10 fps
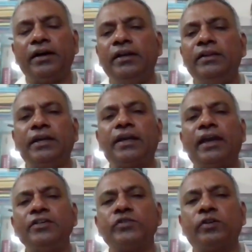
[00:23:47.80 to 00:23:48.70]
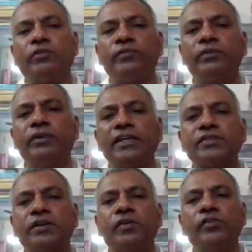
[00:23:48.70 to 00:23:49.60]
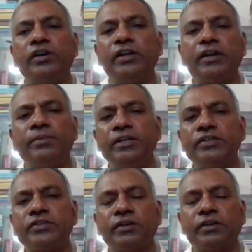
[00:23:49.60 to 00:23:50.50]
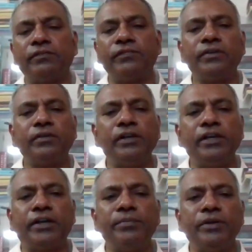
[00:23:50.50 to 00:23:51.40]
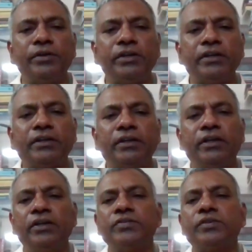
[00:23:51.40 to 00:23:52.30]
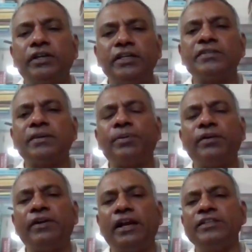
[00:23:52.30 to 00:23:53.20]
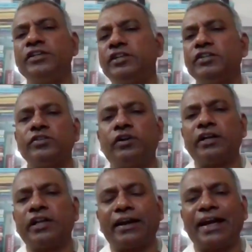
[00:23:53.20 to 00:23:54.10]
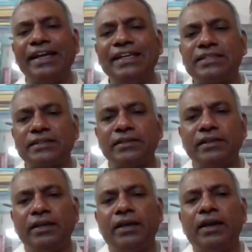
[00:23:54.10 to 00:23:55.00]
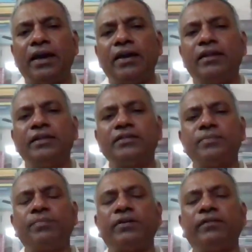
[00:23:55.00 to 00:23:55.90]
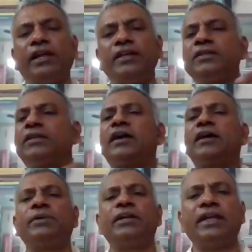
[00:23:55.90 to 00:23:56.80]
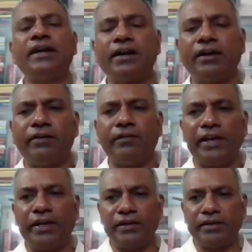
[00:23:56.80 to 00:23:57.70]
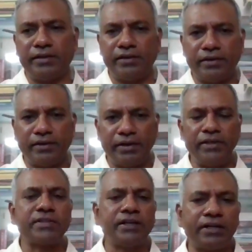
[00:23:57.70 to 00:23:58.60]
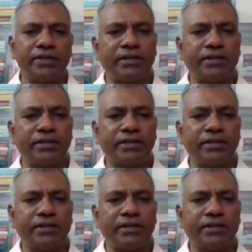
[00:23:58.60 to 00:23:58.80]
in the case of extraordinary minister of Holy Communion. So it is a privilege, it is not a right. And this privilege can be taken away in certain